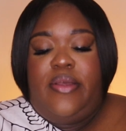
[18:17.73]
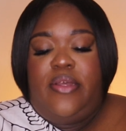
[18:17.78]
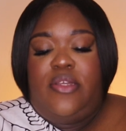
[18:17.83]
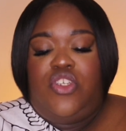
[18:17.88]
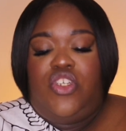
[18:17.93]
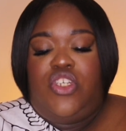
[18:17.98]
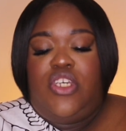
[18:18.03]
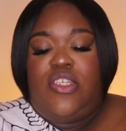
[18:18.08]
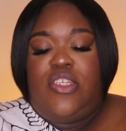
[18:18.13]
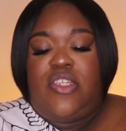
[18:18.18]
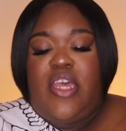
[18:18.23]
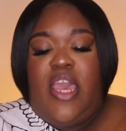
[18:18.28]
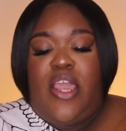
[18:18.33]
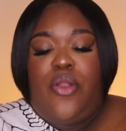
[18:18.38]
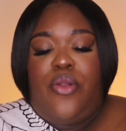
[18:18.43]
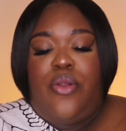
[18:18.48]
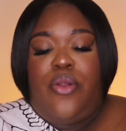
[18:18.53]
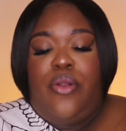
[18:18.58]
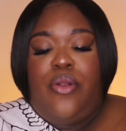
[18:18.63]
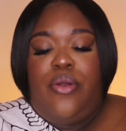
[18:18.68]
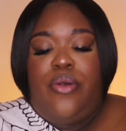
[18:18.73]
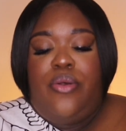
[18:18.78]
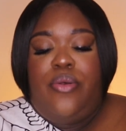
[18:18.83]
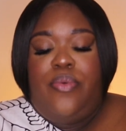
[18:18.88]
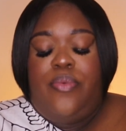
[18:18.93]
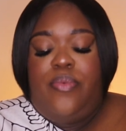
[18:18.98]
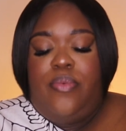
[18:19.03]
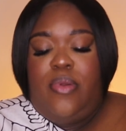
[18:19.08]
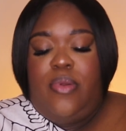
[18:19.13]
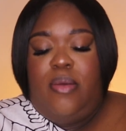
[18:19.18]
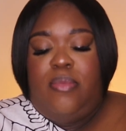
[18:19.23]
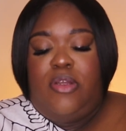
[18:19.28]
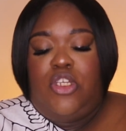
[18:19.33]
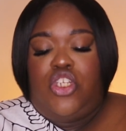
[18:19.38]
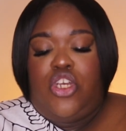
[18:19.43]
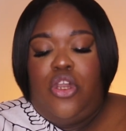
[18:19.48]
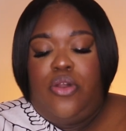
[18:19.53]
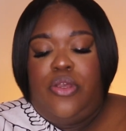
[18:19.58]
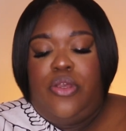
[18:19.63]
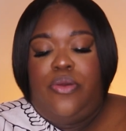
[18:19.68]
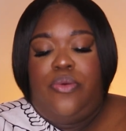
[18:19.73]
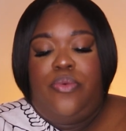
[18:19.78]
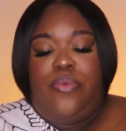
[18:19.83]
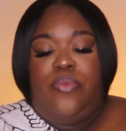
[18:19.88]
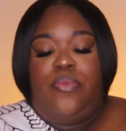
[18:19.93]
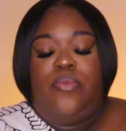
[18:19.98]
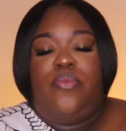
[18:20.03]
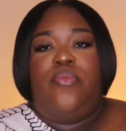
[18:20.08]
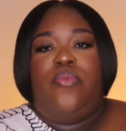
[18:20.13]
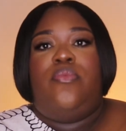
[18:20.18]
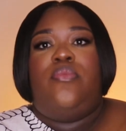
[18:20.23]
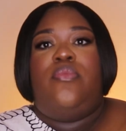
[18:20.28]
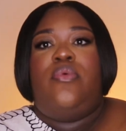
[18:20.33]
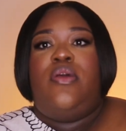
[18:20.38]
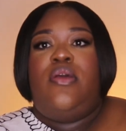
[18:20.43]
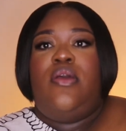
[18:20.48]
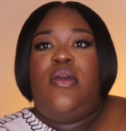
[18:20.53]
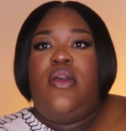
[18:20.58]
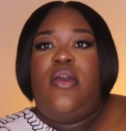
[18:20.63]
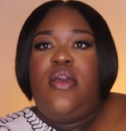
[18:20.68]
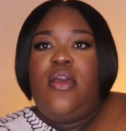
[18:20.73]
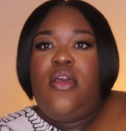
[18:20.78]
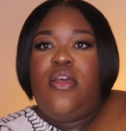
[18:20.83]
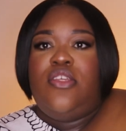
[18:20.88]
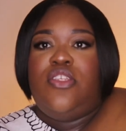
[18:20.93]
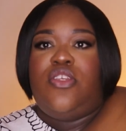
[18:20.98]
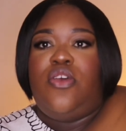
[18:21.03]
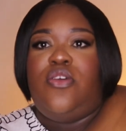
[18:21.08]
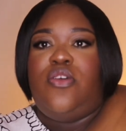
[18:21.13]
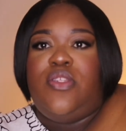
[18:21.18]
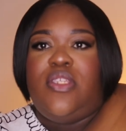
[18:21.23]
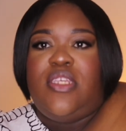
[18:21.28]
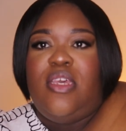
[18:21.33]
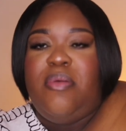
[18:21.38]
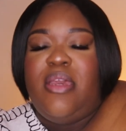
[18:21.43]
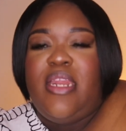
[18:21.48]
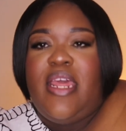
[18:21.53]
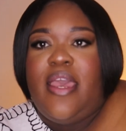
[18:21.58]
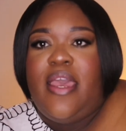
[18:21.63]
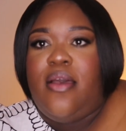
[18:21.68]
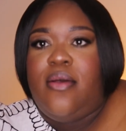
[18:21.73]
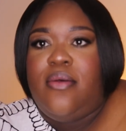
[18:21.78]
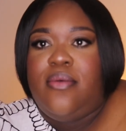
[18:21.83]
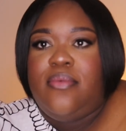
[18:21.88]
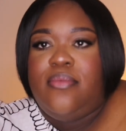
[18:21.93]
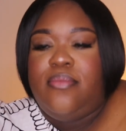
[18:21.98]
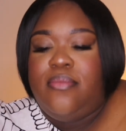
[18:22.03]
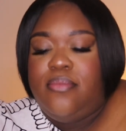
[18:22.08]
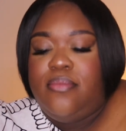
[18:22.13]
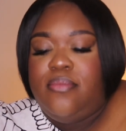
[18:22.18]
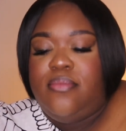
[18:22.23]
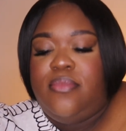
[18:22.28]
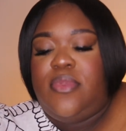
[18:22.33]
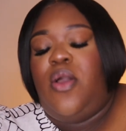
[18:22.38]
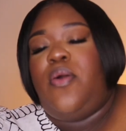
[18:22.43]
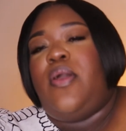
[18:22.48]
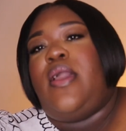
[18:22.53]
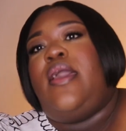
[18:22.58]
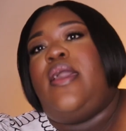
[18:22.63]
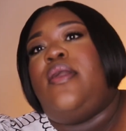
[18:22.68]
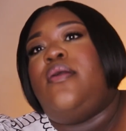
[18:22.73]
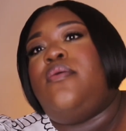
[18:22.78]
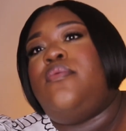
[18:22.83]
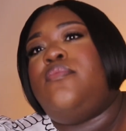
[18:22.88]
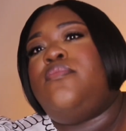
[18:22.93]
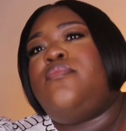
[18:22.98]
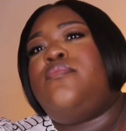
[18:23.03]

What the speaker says: She's that girl. Let me show you. So you see me now, okay?